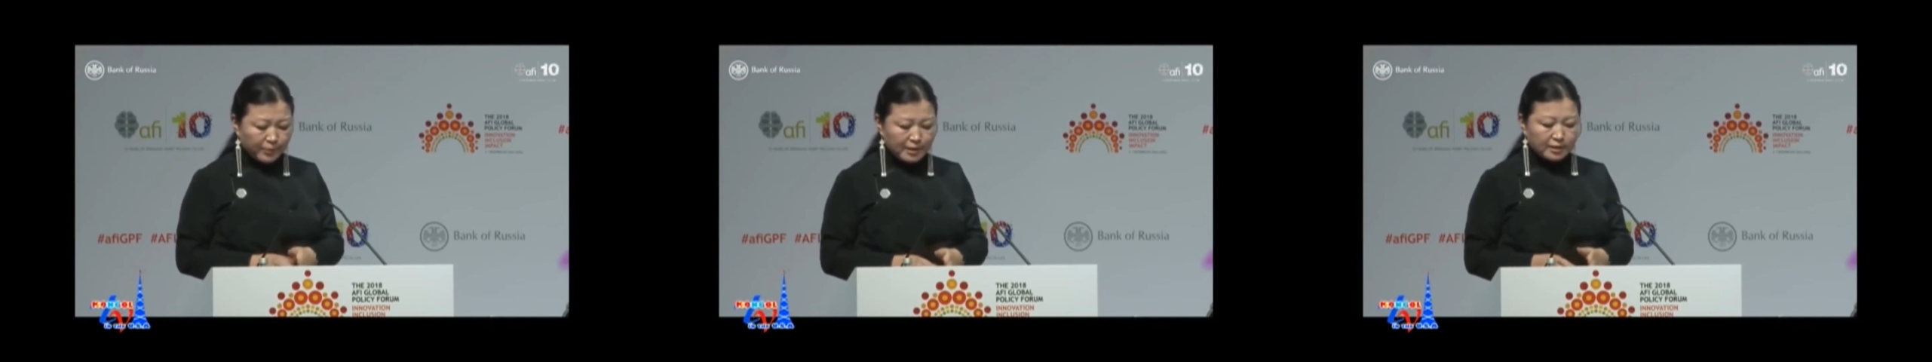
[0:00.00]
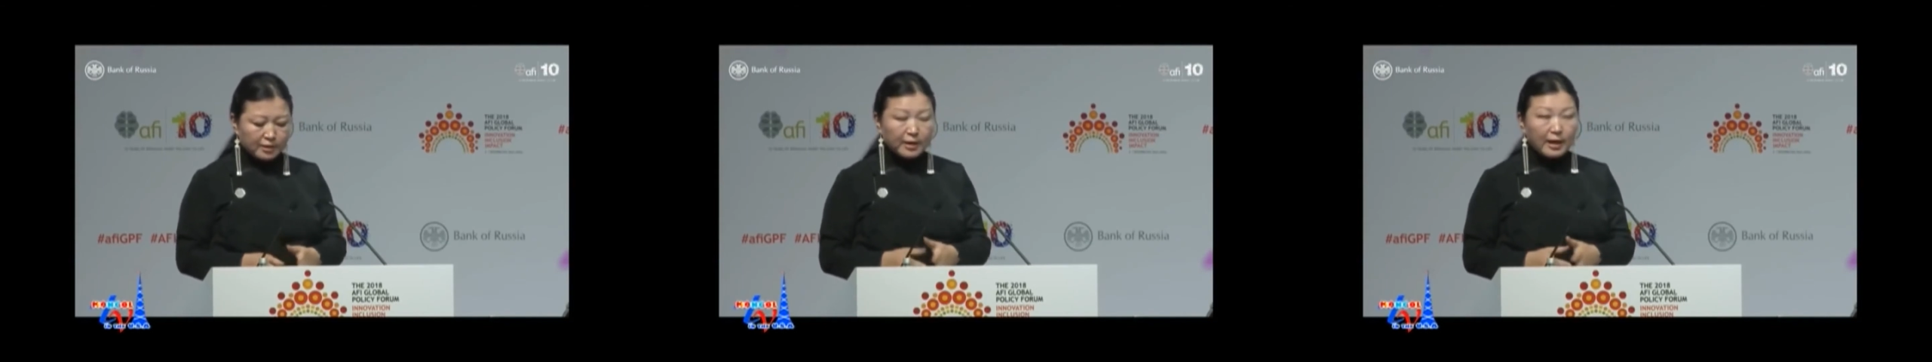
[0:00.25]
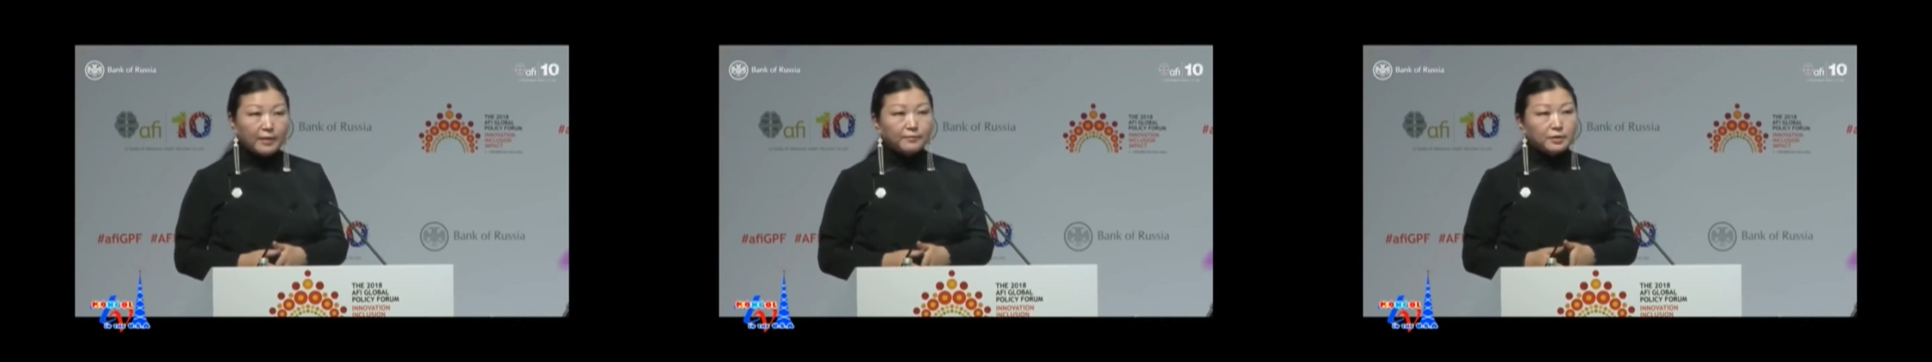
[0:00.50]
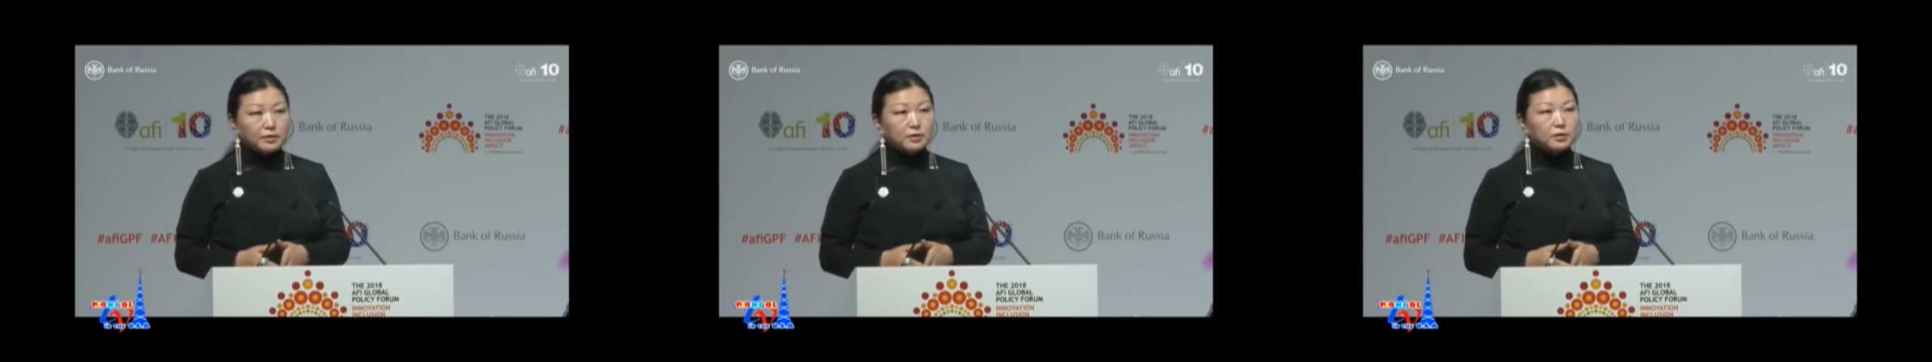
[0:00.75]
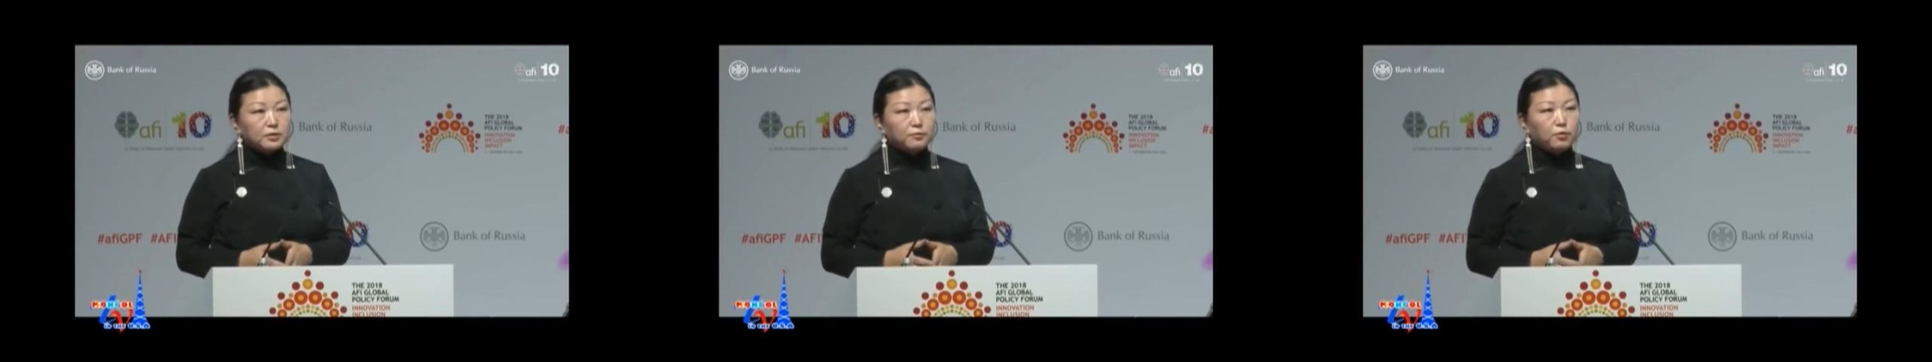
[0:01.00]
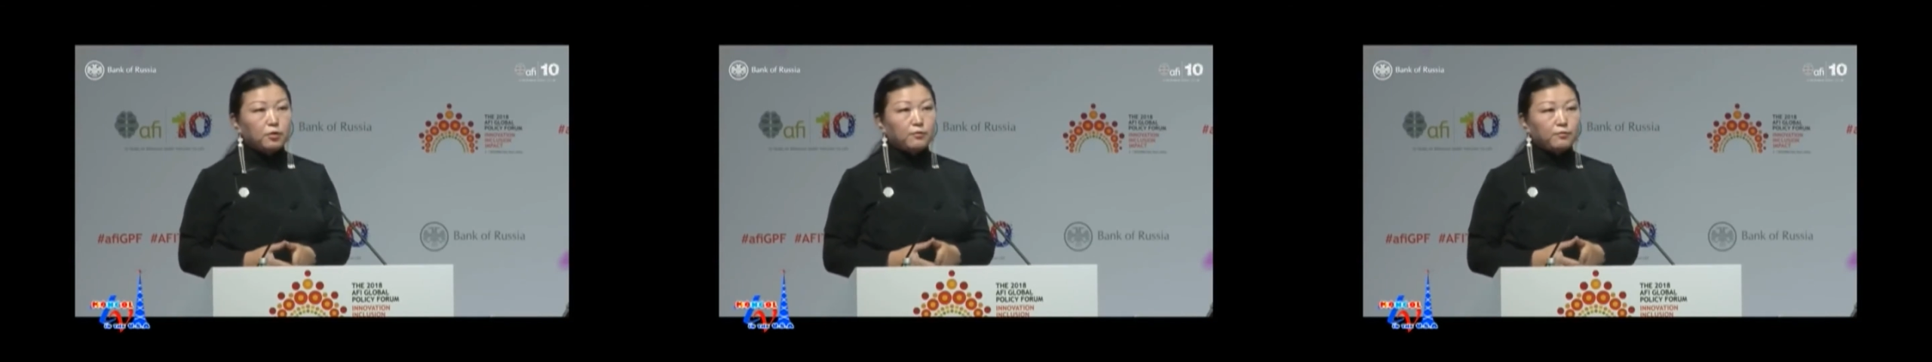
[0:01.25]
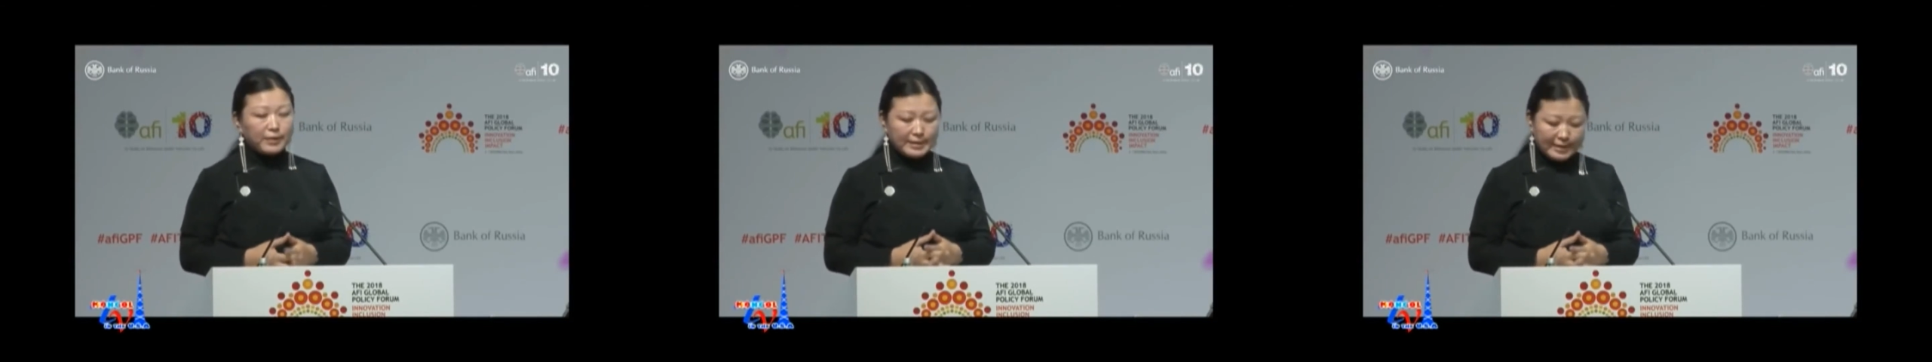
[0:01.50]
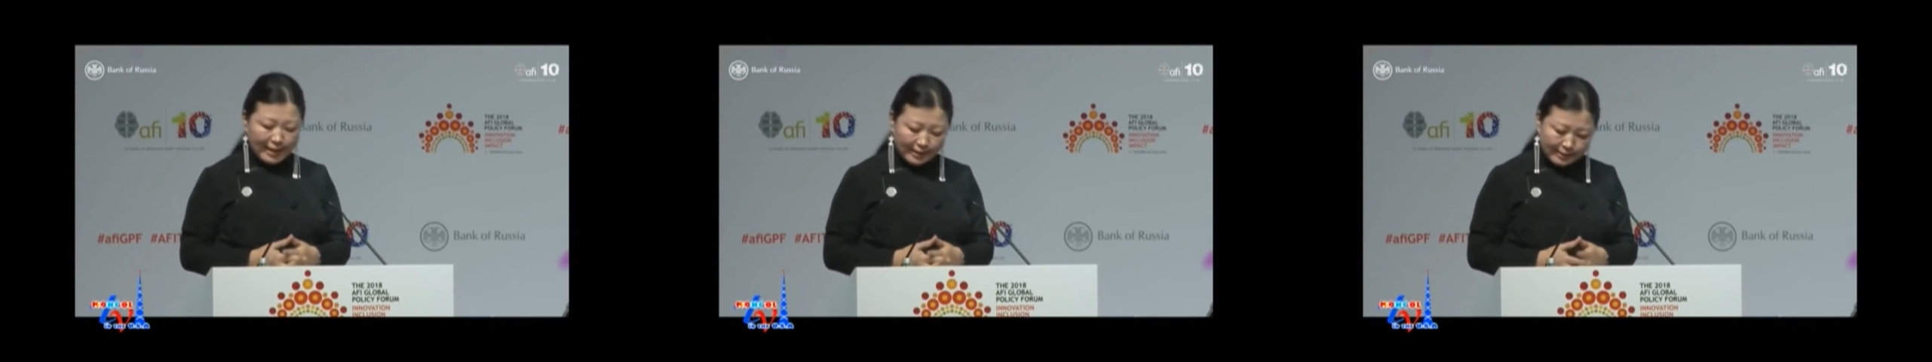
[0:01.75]
that are relevant for
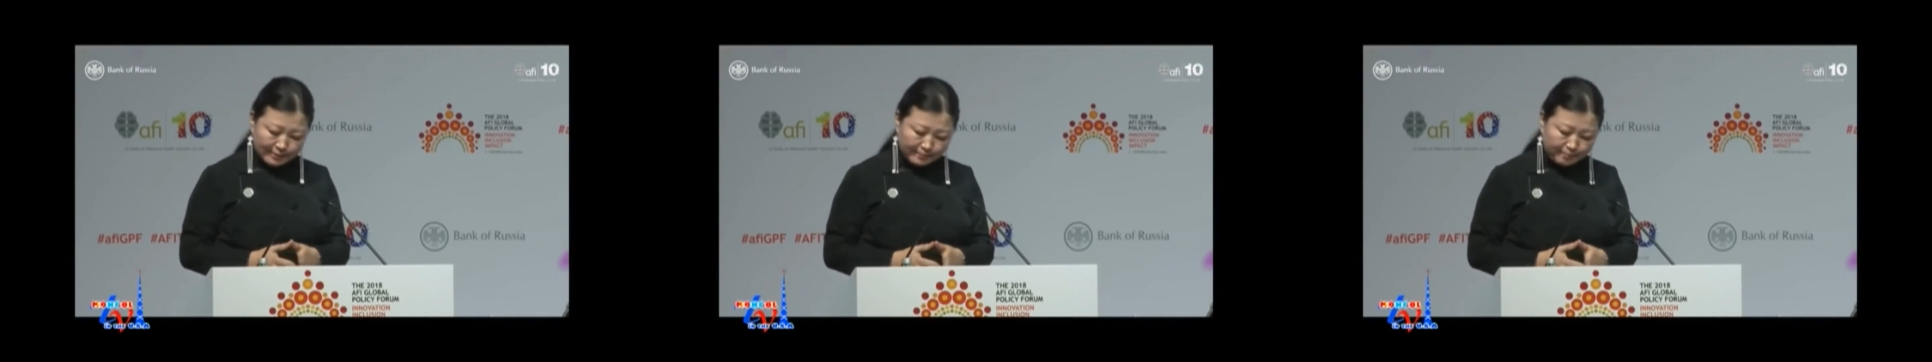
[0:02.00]
fintech,